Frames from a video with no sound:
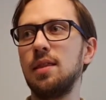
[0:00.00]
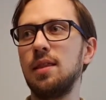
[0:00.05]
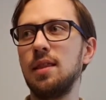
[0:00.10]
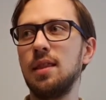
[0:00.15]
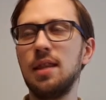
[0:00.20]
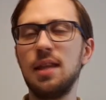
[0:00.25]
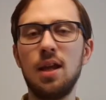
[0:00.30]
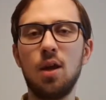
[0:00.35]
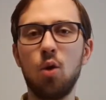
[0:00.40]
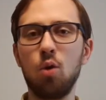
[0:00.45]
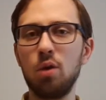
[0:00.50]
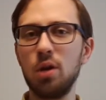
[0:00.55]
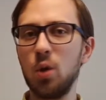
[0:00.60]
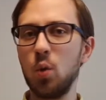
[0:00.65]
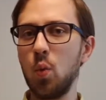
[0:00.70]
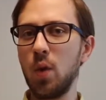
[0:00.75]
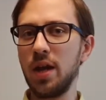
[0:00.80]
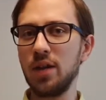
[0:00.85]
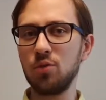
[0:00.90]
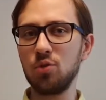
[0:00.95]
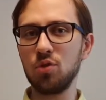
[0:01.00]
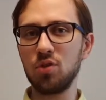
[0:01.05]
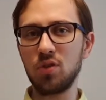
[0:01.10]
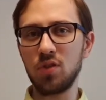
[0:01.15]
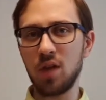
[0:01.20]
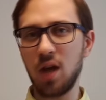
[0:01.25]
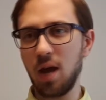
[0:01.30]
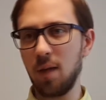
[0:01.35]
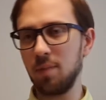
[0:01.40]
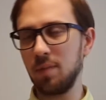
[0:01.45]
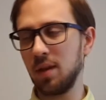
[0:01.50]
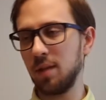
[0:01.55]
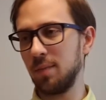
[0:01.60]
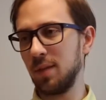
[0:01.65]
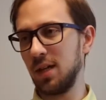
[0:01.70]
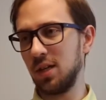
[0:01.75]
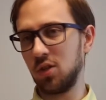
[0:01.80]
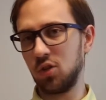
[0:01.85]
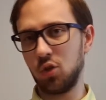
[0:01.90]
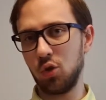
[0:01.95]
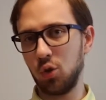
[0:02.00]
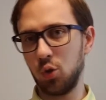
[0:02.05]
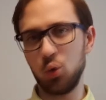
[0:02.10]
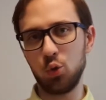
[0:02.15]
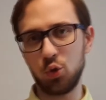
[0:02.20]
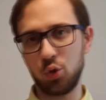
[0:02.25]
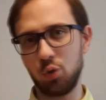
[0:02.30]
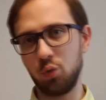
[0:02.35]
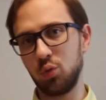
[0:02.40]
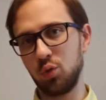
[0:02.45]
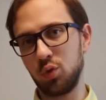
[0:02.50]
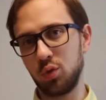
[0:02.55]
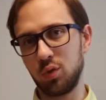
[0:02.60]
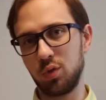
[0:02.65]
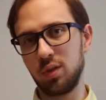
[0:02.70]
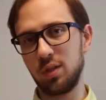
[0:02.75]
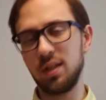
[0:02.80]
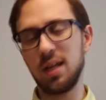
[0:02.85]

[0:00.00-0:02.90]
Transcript: the only way to stop them is to use those